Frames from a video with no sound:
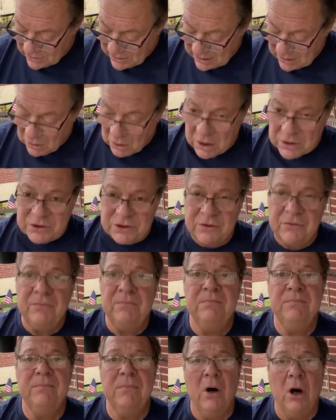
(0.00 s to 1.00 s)
I lost
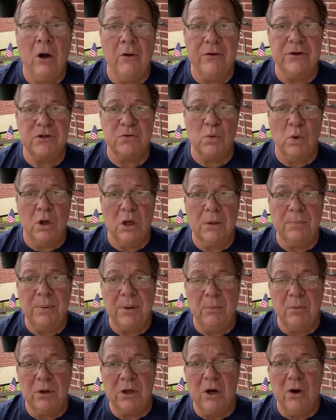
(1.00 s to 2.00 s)
all this work.
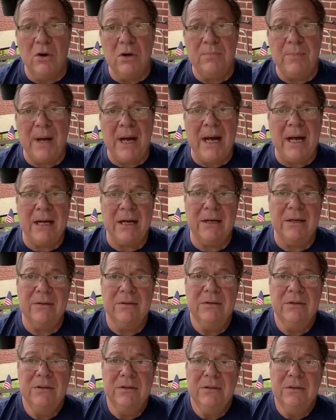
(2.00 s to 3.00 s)
But we're going back
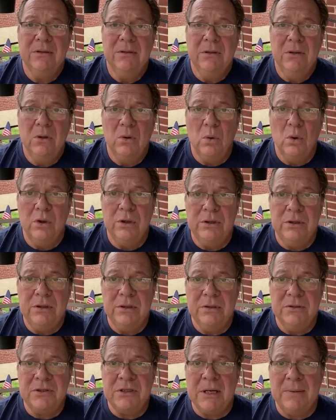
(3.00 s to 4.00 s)
on
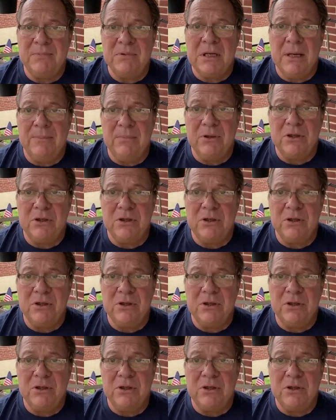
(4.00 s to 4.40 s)
September